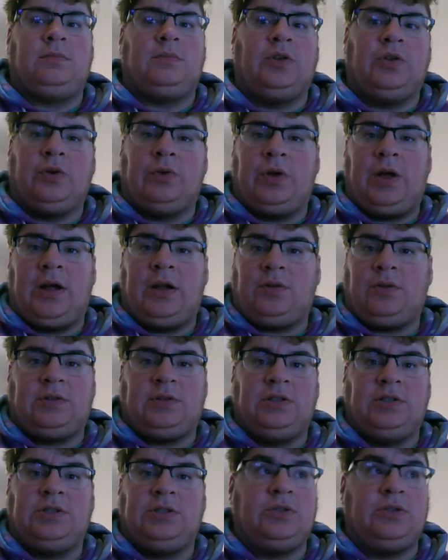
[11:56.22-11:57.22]
gonadal
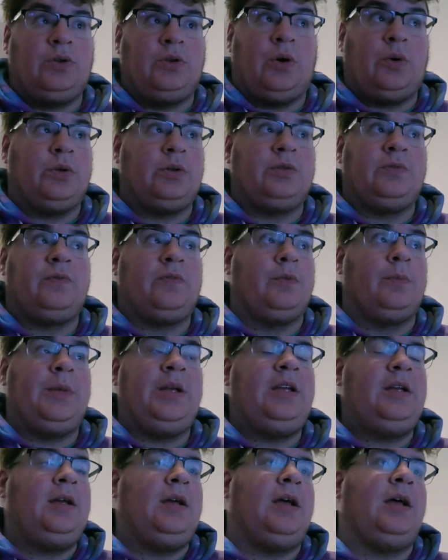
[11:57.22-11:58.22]
tissue going for
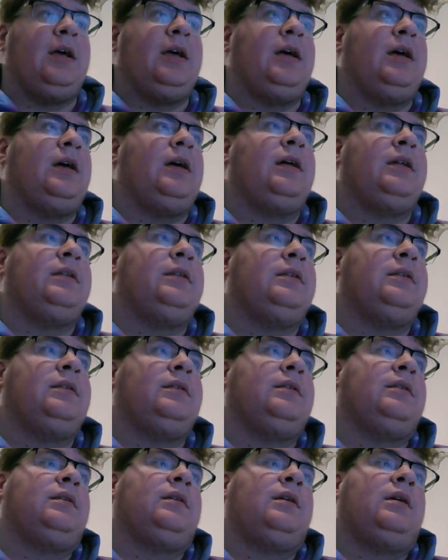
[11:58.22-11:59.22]
me,
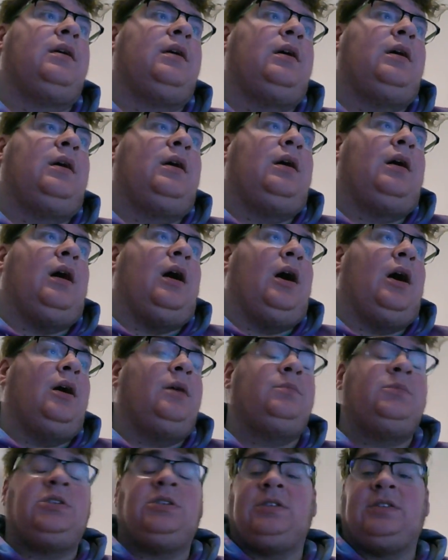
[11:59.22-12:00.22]
and
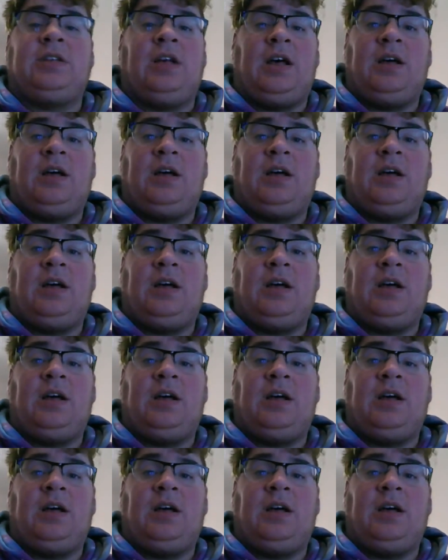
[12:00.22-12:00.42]
I'm just